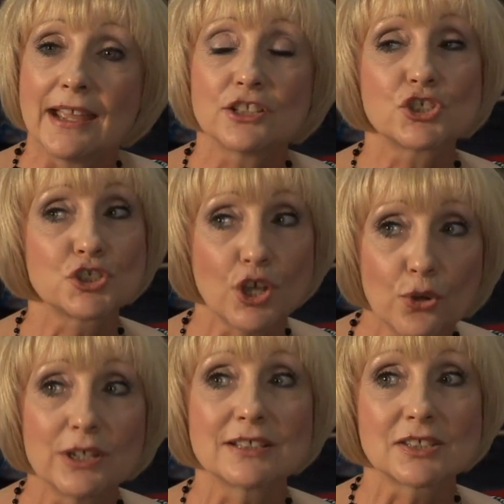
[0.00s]
It's
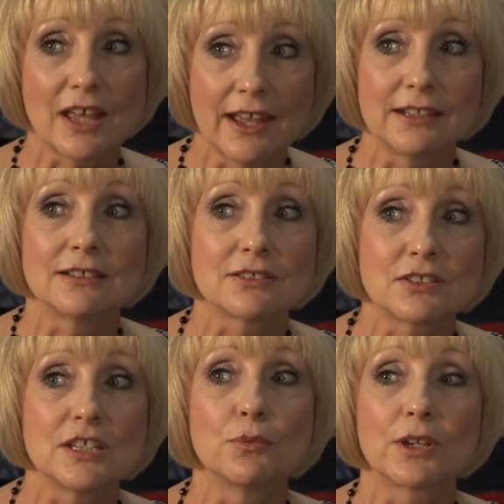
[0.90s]
so exciting to
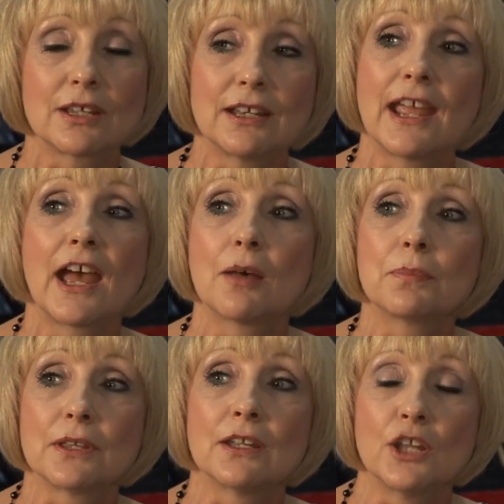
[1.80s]
see what can
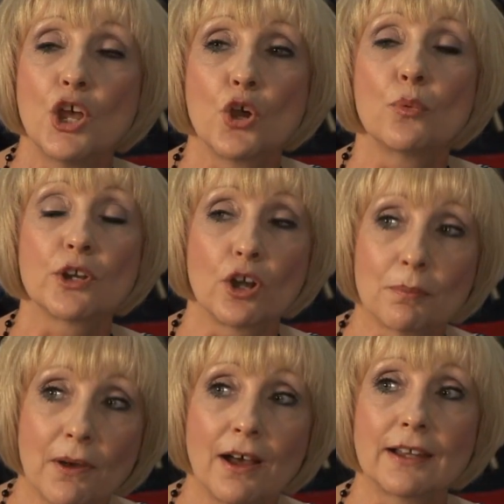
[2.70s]
happen when our
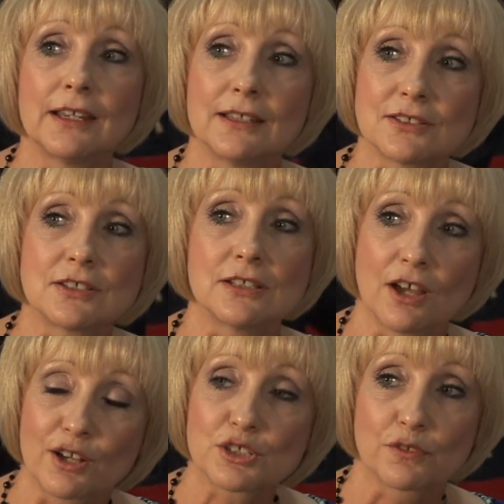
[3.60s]
body is
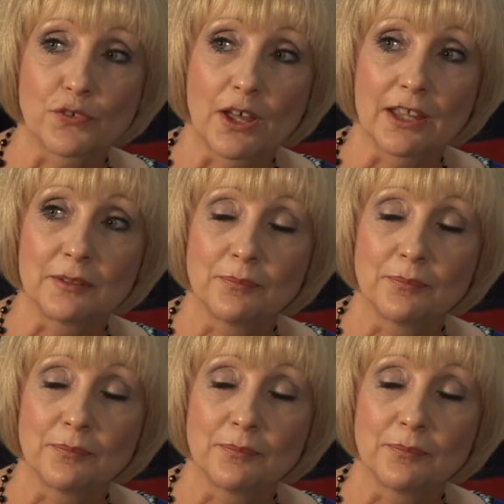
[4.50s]
detoxified.